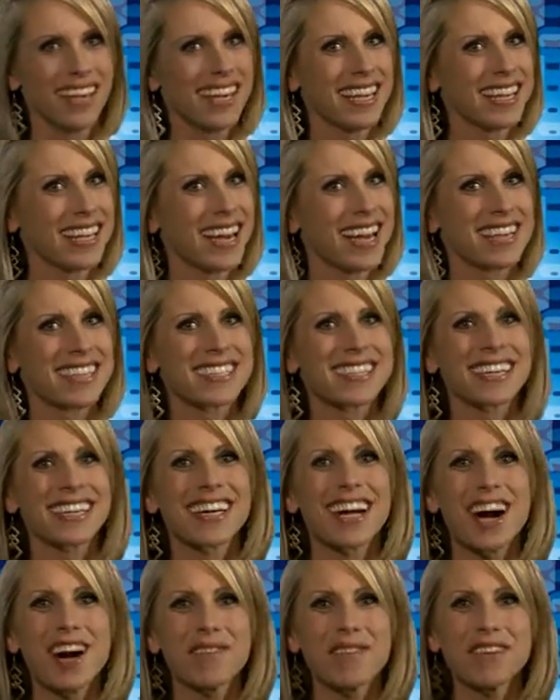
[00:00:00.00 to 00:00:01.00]
Yes,
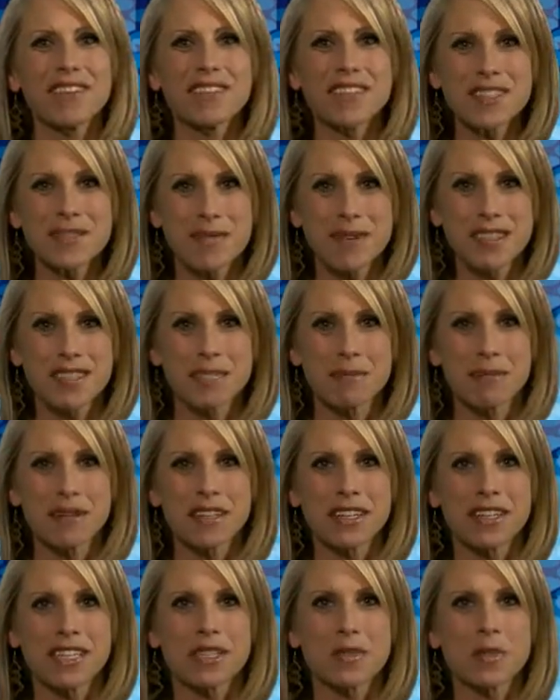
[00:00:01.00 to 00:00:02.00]
common
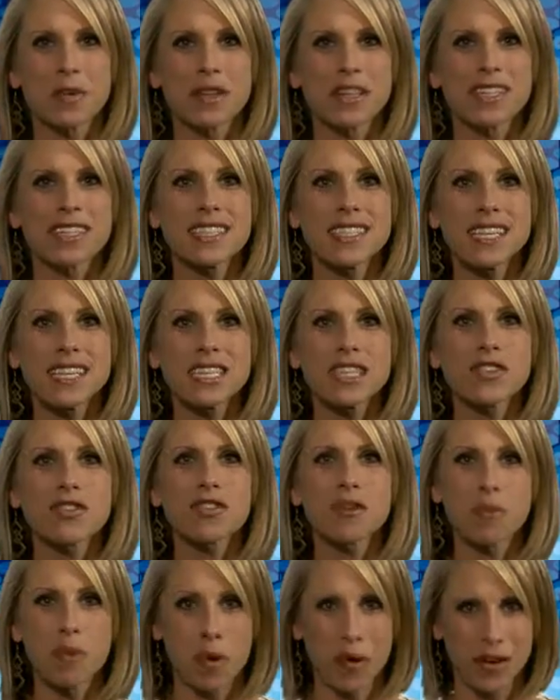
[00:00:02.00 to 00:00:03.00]
responsibilities will exist
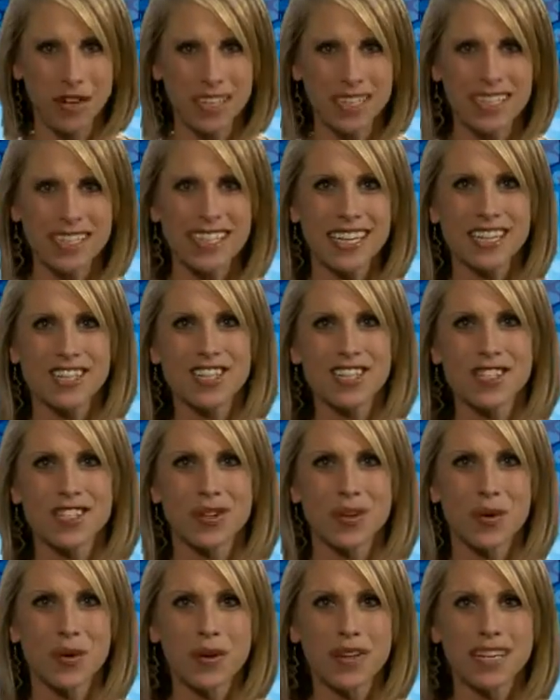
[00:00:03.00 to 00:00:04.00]
from organization
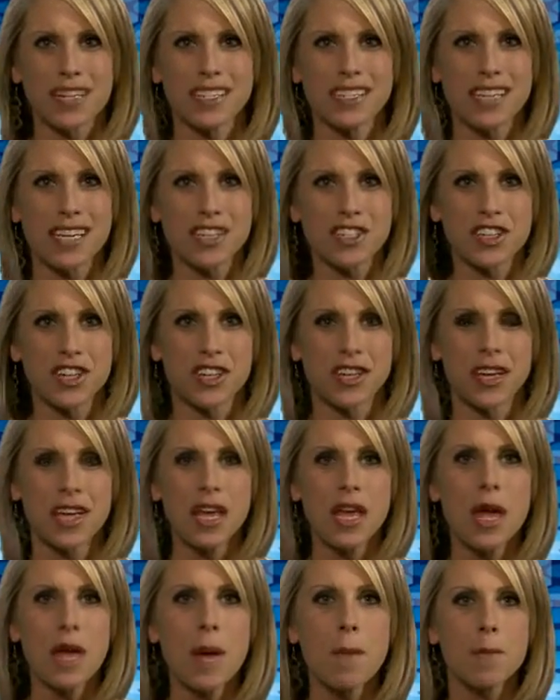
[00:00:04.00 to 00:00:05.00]
to organization,
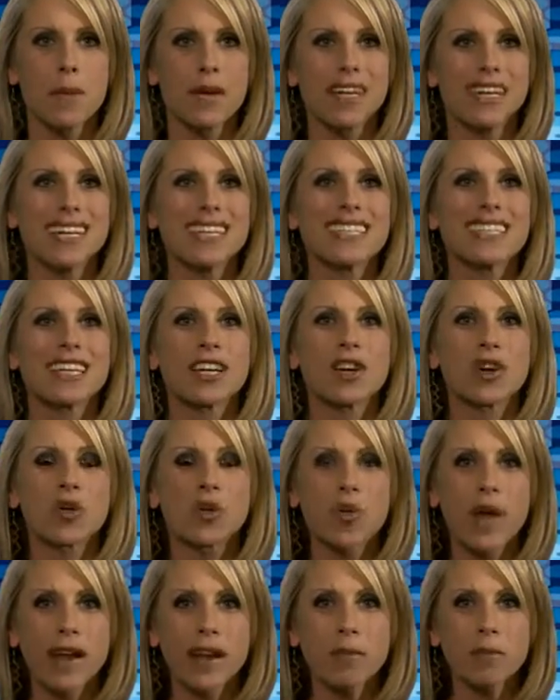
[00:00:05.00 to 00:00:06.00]
but it is
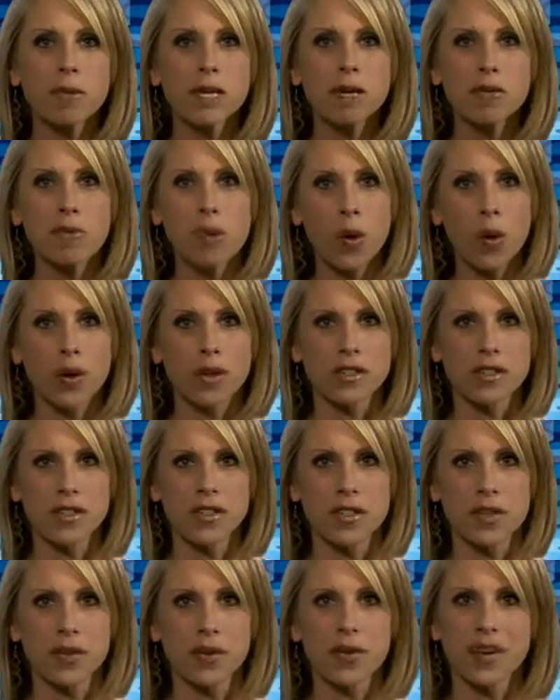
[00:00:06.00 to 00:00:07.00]
incredibly important
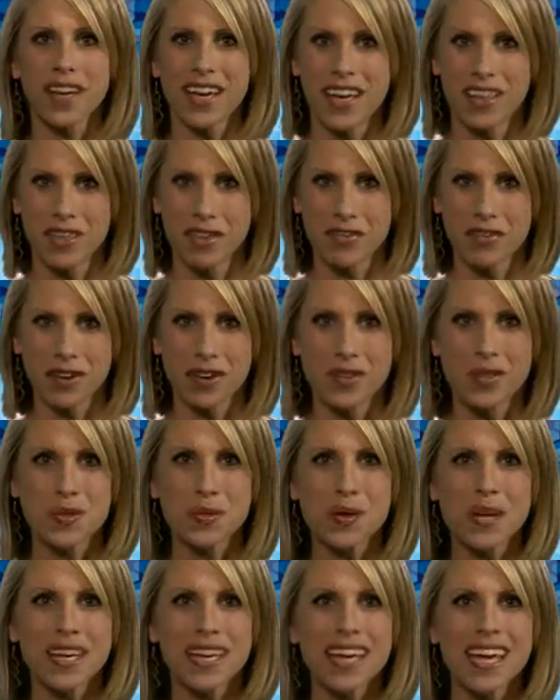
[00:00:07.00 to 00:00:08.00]
to, in the first
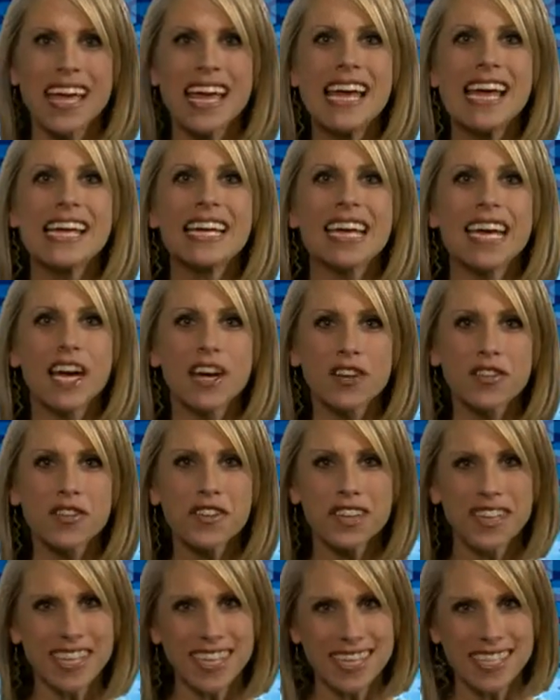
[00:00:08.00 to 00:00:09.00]
week,
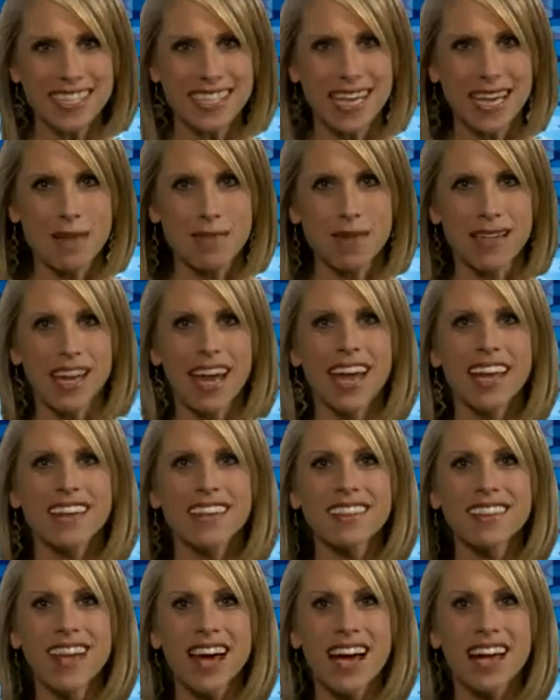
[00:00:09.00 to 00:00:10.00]
carefully examine and
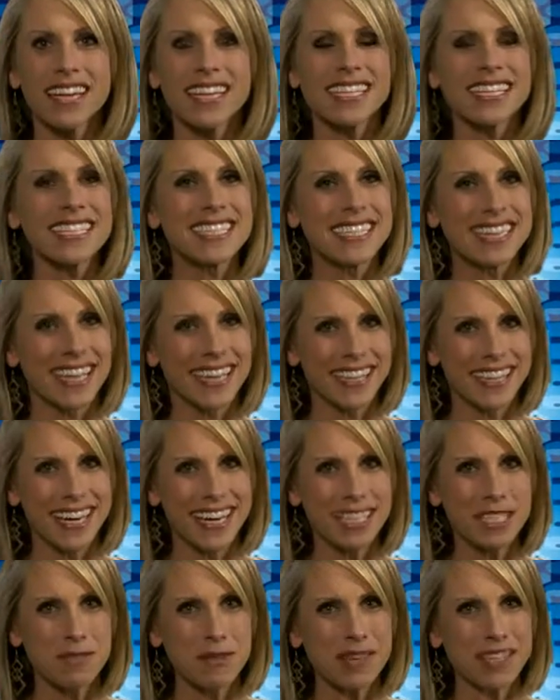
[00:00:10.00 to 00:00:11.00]
align daily
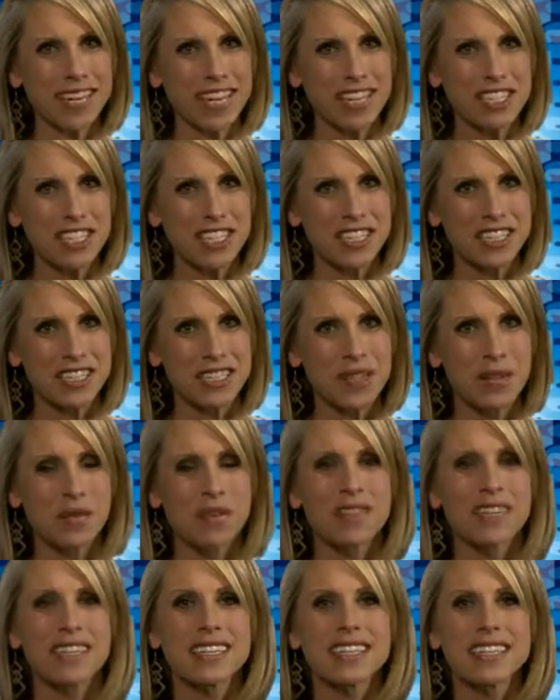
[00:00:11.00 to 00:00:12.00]
expectations
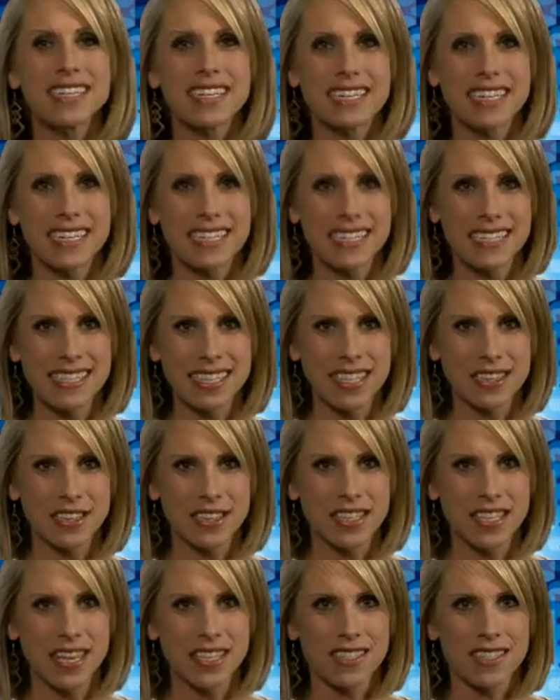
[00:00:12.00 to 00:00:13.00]
with existing skill
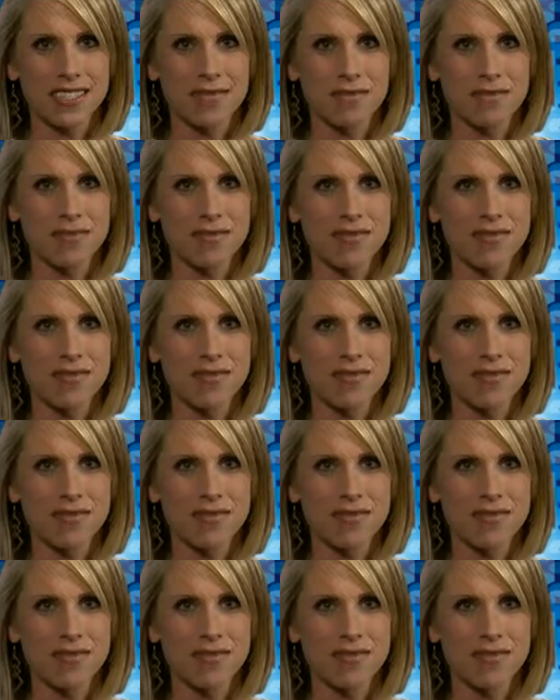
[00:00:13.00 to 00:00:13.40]
sets.